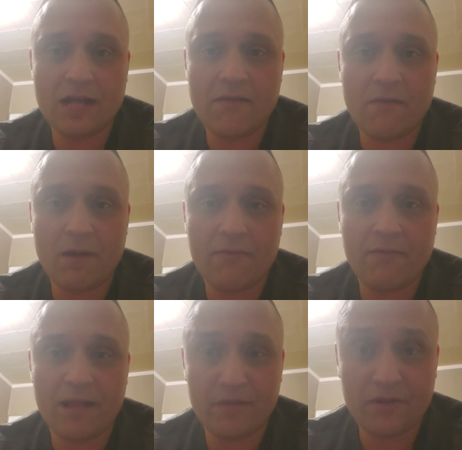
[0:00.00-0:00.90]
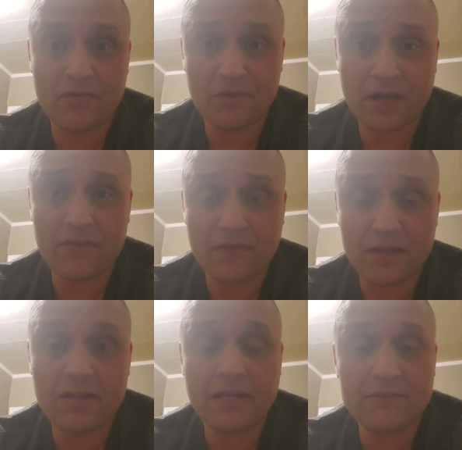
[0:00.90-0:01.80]
have a red flag there. Okay,
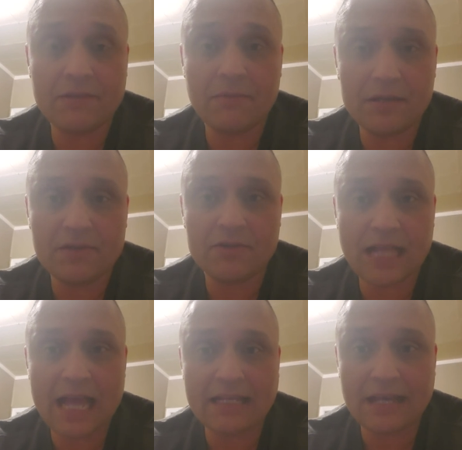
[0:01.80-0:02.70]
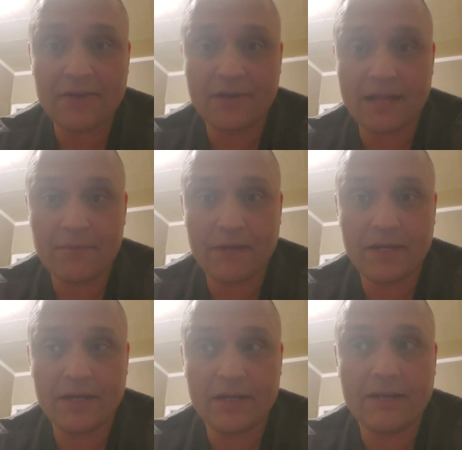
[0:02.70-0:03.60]
that if somebody starts to act out on that,
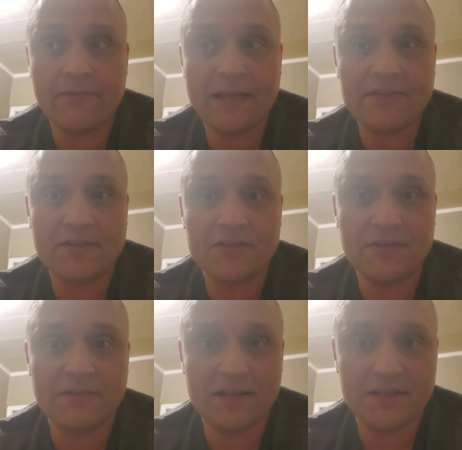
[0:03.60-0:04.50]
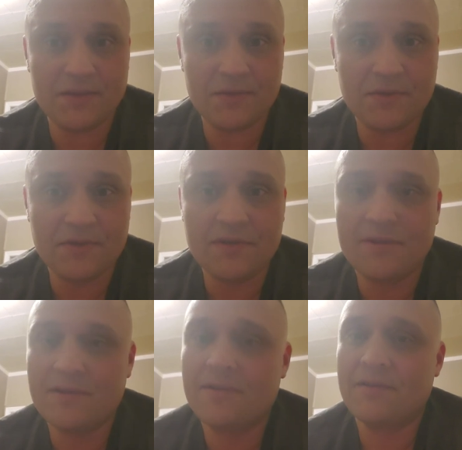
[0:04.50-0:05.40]
meaning if that starts to affect you,
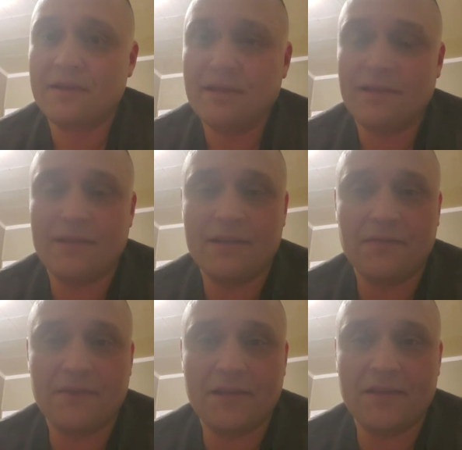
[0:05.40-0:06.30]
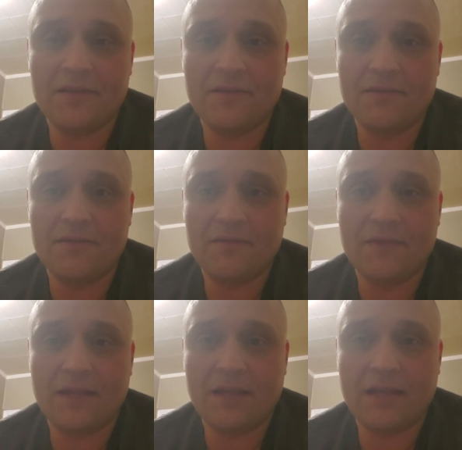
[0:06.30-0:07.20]
then
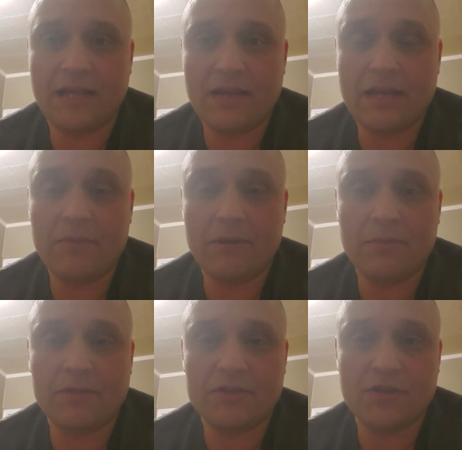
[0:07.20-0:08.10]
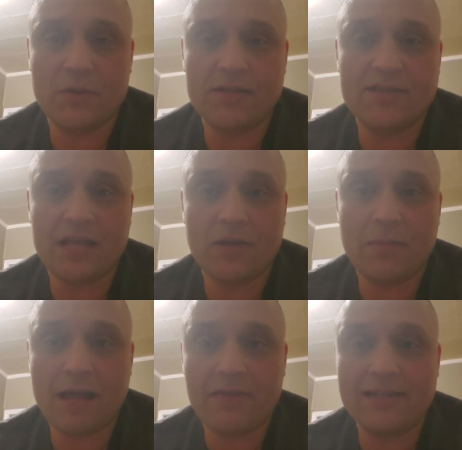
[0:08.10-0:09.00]
but they're showing
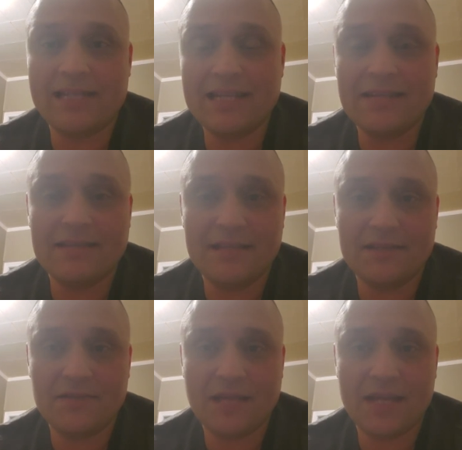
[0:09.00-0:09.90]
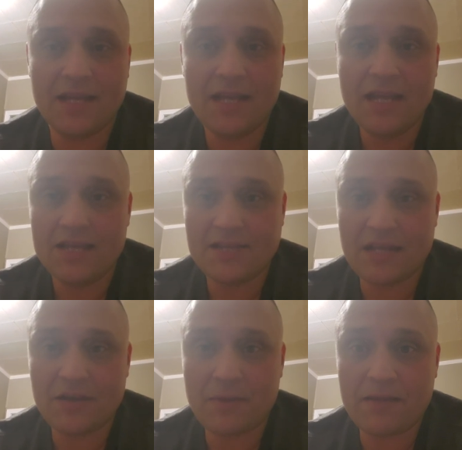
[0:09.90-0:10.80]
psychopathic tendencies. Okay,
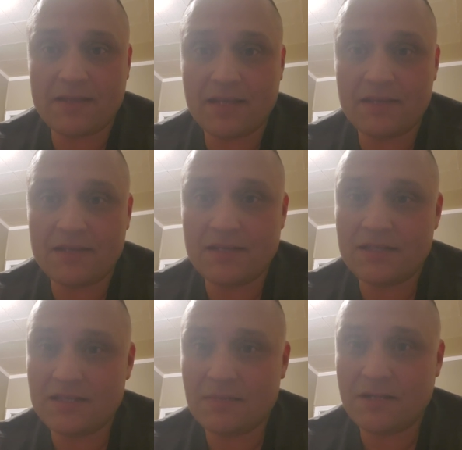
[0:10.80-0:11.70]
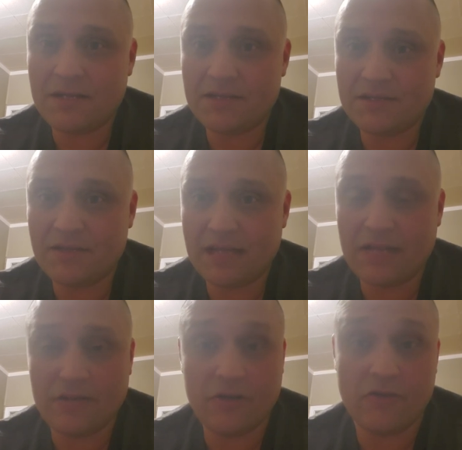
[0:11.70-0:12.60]
psychopathic tendencies just means that,
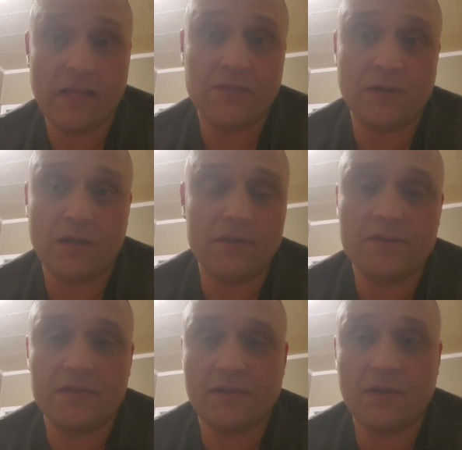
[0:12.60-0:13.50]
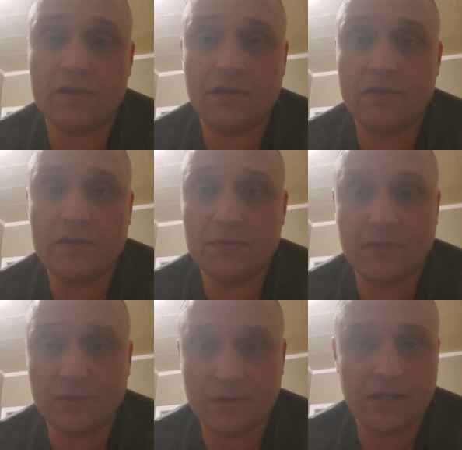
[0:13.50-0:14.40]
that's what all these things are. That's what
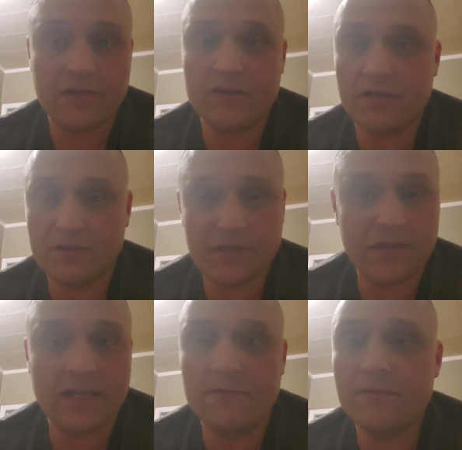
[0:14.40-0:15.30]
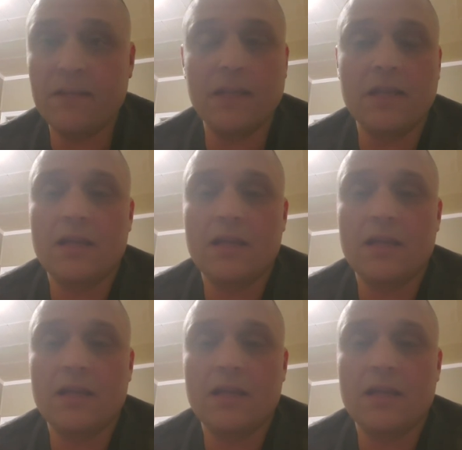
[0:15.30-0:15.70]
the greed, the jealousy, the envy,